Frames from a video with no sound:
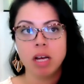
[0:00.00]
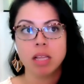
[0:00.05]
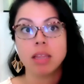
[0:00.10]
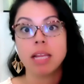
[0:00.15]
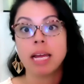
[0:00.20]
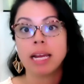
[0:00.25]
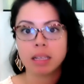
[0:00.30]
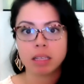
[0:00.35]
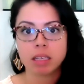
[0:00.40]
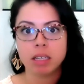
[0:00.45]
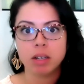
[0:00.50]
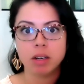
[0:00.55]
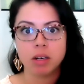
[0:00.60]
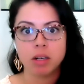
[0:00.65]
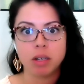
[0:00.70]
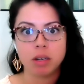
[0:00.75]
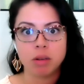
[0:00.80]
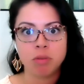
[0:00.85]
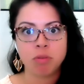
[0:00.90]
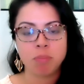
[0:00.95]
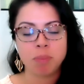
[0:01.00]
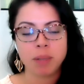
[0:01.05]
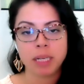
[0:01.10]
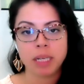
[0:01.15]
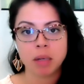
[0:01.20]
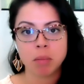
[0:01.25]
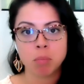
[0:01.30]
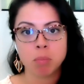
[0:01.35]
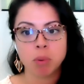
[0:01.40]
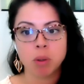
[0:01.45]
likelihood of
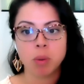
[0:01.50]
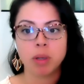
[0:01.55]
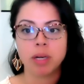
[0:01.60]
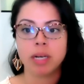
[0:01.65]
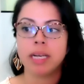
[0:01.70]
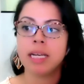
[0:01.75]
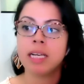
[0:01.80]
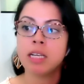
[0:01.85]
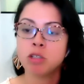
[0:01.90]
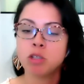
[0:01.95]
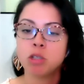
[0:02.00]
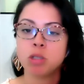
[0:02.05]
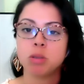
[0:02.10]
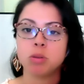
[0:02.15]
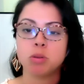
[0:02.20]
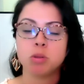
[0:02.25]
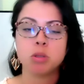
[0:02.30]
being broken into.